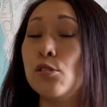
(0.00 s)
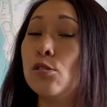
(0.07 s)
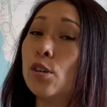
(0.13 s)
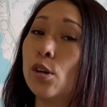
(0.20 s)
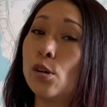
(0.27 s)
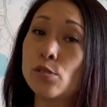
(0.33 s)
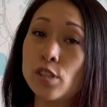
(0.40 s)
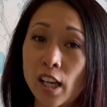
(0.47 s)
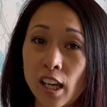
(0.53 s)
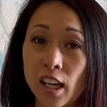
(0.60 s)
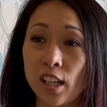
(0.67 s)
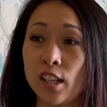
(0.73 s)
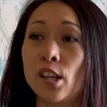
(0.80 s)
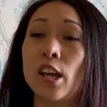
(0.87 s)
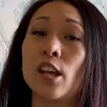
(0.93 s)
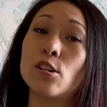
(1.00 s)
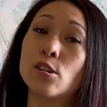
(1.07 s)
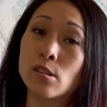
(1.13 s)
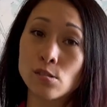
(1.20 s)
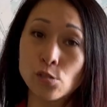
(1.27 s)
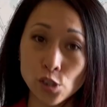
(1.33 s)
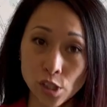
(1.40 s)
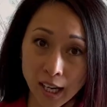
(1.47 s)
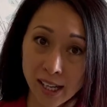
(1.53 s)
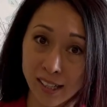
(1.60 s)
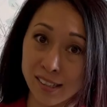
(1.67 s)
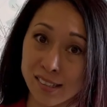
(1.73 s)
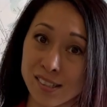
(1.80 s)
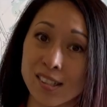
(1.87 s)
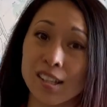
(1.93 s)
no yen and no
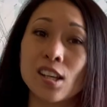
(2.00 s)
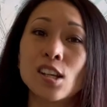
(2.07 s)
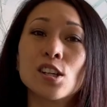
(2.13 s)
checks.